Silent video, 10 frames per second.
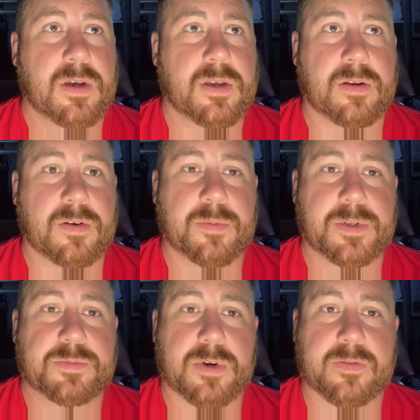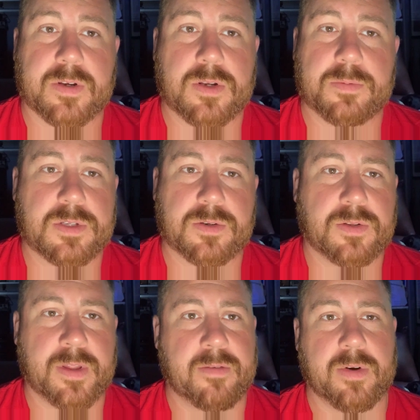nobody's perfect, nobody's
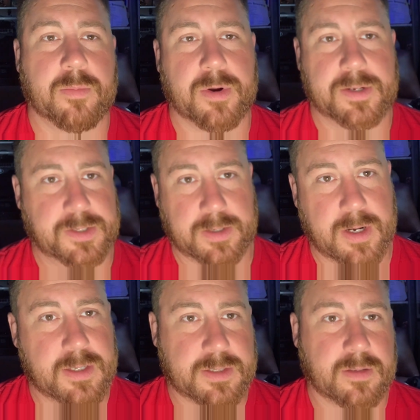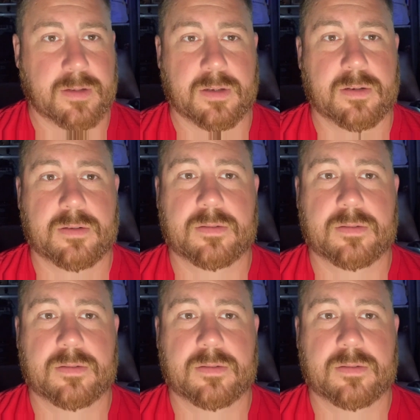holding that vibration constantly.